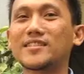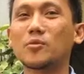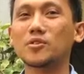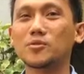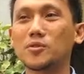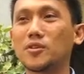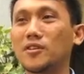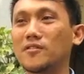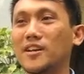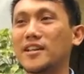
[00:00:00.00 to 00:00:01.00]
It's our tour
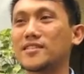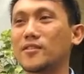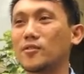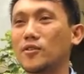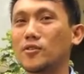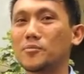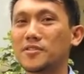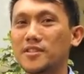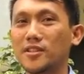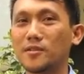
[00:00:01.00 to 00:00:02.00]
of Casa Gorordo
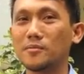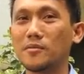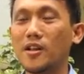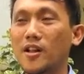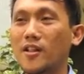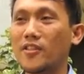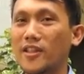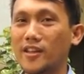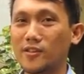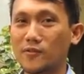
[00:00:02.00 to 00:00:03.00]
Museum.
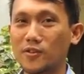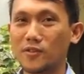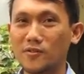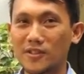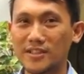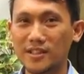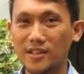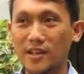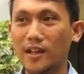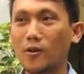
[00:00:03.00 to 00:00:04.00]
Thank you for your visit.
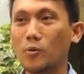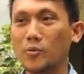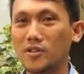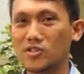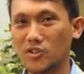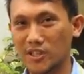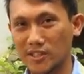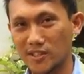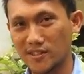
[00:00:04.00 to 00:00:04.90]
I hope you enjoyed it.